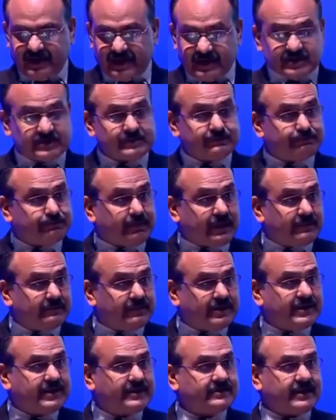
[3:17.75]
is
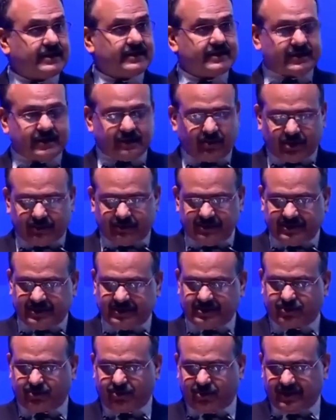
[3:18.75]
permanent and cannot be
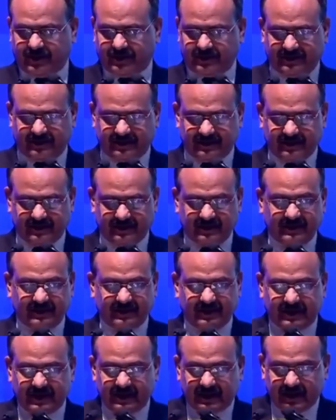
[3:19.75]
destroyed.
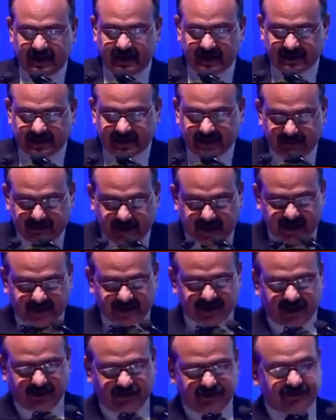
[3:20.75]
It
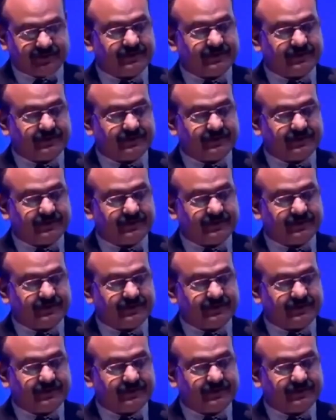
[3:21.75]
reminds of